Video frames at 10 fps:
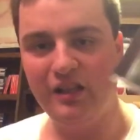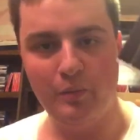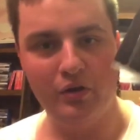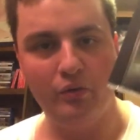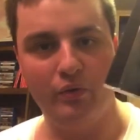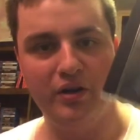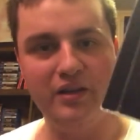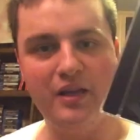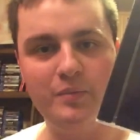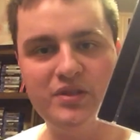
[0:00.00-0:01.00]
limited run
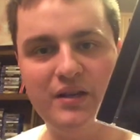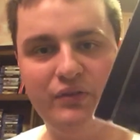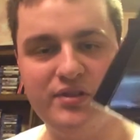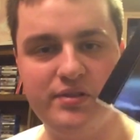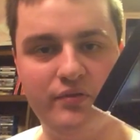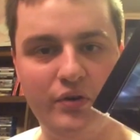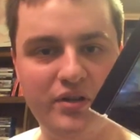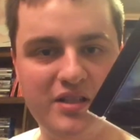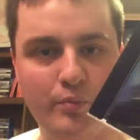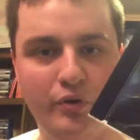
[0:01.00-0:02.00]
game stuff, this is very
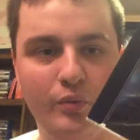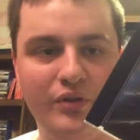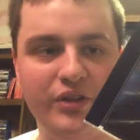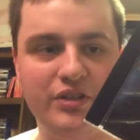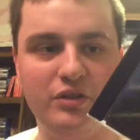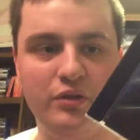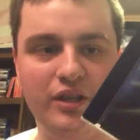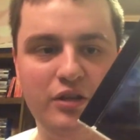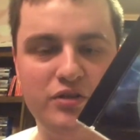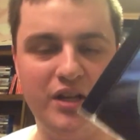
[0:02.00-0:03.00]
similar to what they do. They
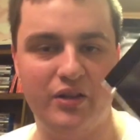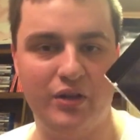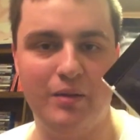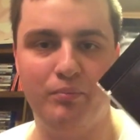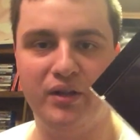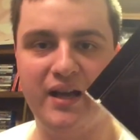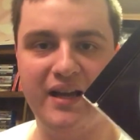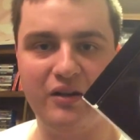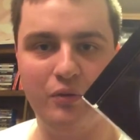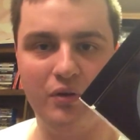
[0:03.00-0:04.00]
usually either get
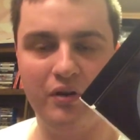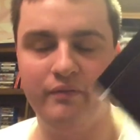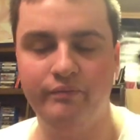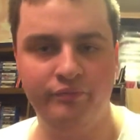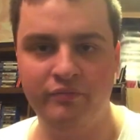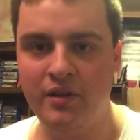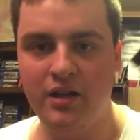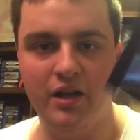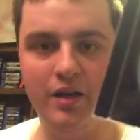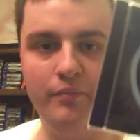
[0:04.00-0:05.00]
black or
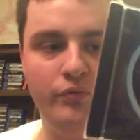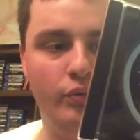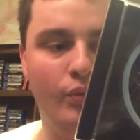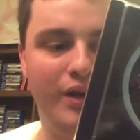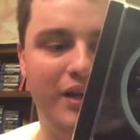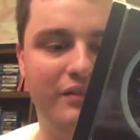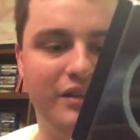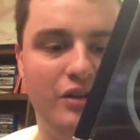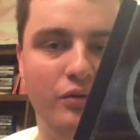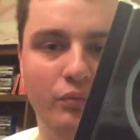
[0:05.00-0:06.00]
white, and
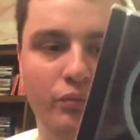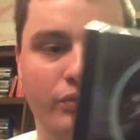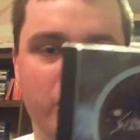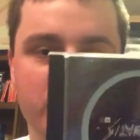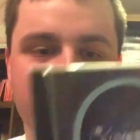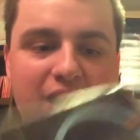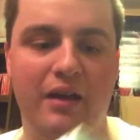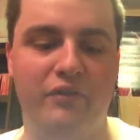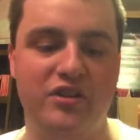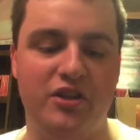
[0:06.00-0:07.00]
they don't usually
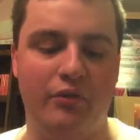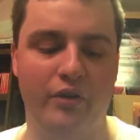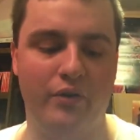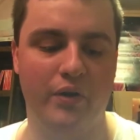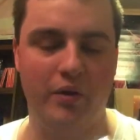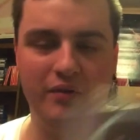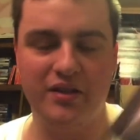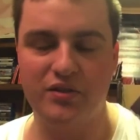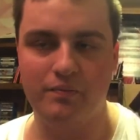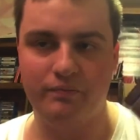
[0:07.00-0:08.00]
have interior art.
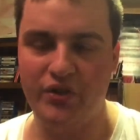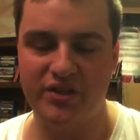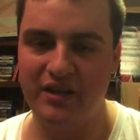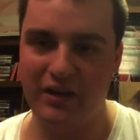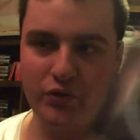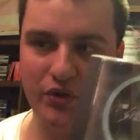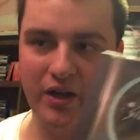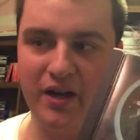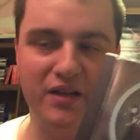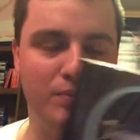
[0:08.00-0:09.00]
It's just an extra
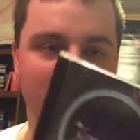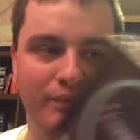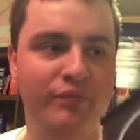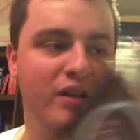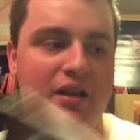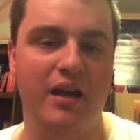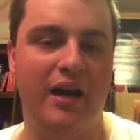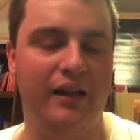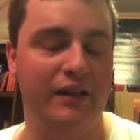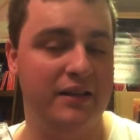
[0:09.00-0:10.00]
cost, but
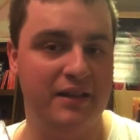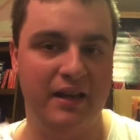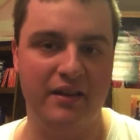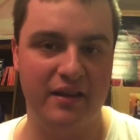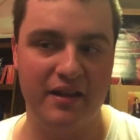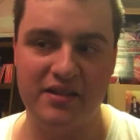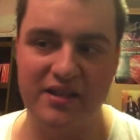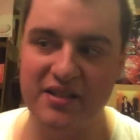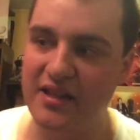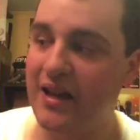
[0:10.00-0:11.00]
I like that NIS
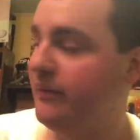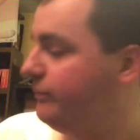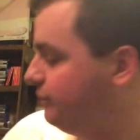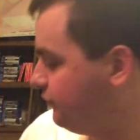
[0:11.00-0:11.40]
does that.